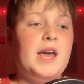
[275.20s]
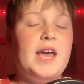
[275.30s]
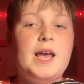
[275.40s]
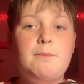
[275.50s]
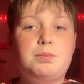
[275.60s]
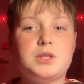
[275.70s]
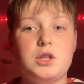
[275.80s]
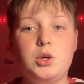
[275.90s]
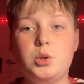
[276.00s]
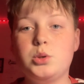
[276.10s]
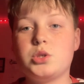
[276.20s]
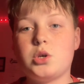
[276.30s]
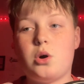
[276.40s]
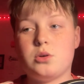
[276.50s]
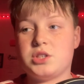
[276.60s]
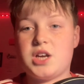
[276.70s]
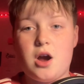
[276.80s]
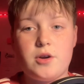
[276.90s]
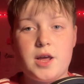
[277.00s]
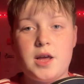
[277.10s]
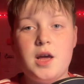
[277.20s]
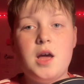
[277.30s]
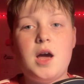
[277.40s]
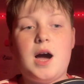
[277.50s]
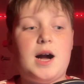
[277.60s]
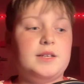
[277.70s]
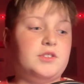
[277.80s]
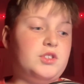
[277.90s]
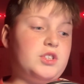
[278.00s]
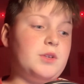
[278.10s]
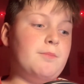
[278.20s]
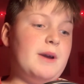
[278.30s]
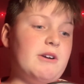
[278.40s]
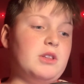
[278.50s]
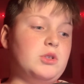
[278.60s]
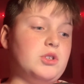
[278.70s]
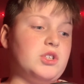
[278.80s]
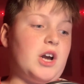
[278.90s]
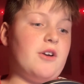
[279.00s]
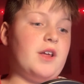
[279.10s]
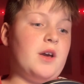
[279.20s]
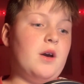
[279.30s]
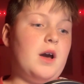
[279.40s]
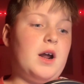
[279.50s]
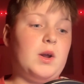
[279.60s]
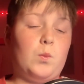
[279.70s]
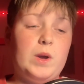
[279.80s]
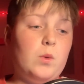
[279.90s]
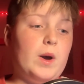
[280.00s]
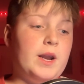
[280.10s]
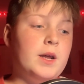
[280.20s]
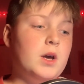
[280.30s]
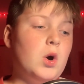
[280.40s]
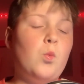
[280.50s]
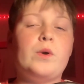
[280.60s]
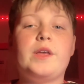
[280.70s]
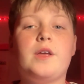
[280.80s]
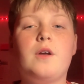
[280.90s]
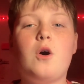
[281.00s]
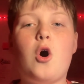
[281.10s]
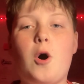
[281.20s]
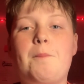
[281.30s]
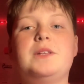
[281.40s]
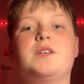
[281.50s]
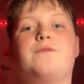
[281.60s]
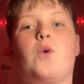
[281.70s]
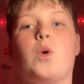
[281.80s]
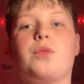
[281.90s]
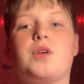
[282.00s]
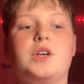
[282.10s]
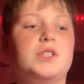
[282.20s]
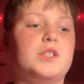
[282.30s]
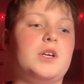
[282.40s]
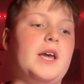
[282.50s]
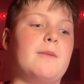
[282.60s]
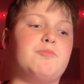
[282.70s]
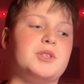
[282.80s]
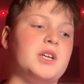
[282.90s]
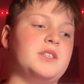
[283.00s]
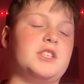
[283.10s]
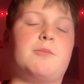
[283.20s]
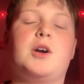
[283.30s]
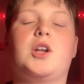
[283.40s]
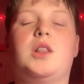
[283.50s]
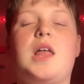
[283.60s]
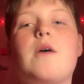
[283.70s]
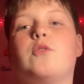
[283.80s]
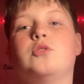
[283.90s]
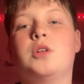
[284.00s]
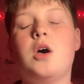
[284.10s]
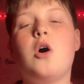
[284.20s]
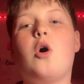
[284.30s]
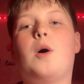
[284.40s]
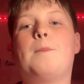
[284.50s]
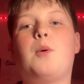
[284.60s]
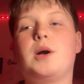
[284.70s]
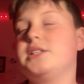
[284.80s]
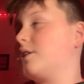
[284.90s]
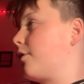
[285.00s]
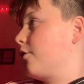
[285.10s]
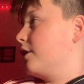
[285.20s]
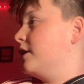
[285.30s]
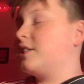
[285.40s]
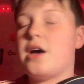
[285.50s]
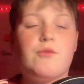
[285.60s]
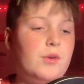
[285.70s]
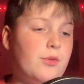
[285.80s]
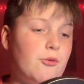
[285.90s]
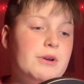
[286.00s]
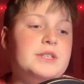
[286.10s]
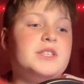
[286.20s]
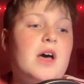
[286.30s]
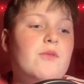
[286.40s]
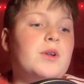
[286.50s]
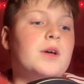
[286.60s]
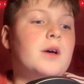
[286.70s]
Hibs lose on Saturday and St Mirren lose on Saturday, and if we win, we hop into fourth because Hibs and St Mirren are levelled on points, thirty-seven thirty-seven.